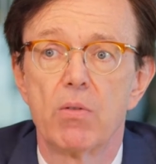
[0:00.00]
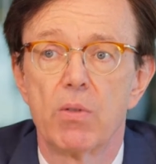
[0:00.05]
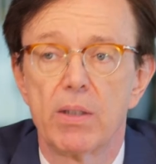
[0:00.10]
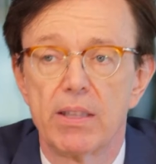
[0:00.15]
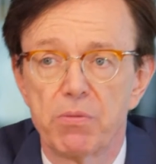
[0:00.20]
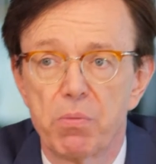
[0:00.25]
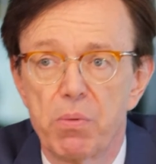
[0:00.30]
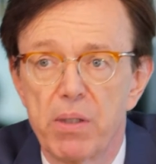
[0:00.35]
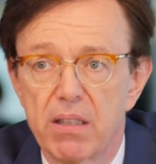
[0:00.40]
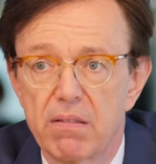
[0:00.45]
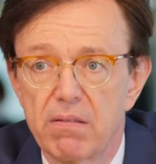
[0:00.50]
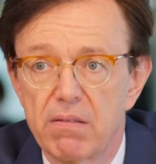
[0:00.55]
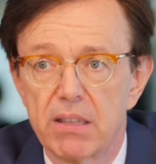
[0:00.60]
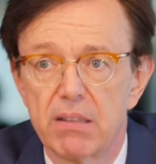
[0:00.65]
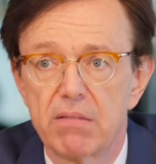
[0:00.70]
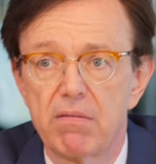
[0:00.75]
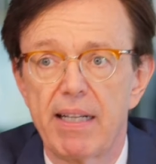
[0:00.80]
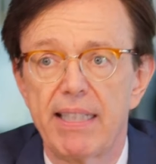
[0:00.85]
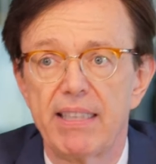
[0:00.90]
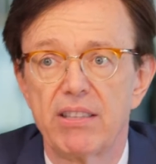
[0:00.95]
It's where
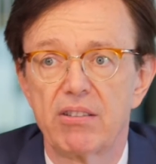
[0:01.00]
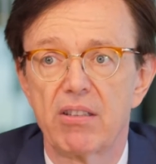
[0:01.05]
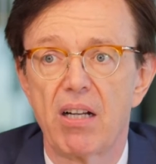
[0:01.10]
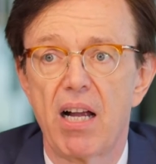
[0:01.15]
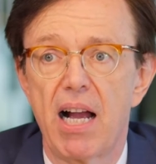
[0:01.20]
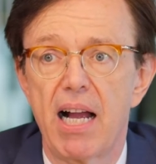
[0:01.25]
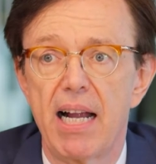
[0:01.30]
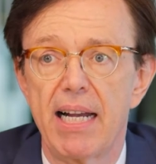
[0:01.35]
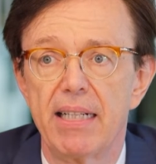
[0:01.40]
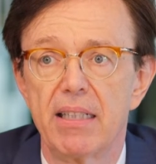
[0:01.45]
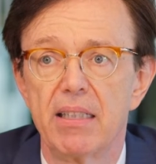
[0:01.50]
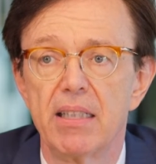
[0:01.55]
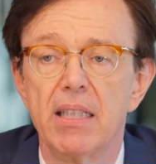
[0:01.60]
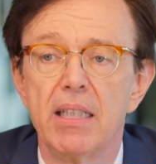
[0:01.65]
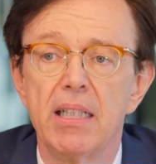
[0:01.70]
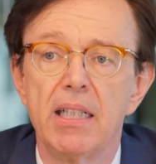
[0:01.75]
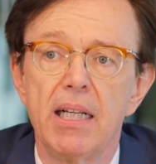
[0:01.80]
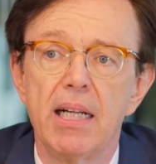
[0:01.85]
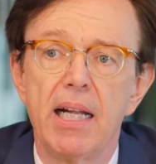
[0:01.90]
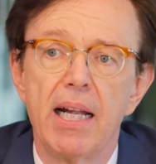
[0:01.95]
real rates are higher,
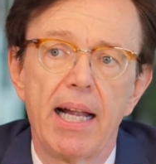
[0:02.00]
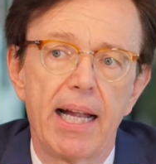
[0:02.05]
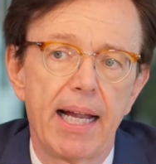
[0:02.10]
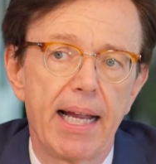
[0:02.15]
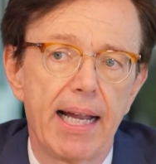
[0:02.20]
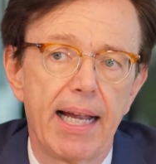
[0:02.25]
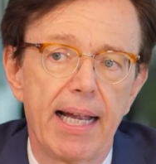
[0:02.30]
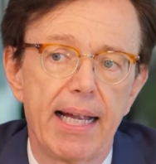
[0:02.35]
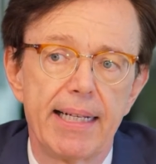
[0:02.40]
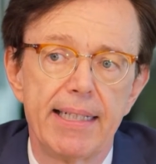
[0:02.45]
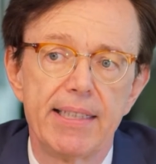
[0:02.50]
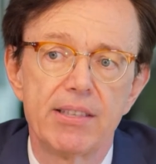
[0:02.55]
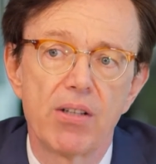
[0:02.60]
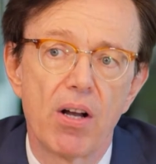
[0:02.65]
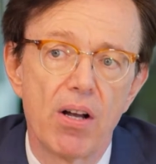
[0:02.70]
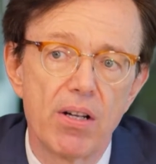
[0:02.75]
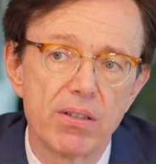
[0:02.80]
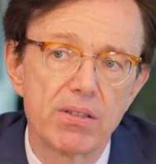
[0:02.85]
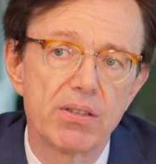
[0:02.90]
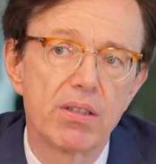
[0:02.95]
and it's
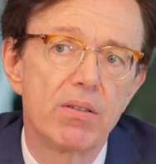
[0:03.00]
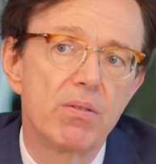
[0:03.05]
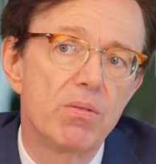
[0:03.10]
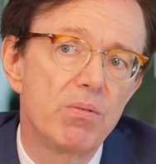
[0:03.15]
also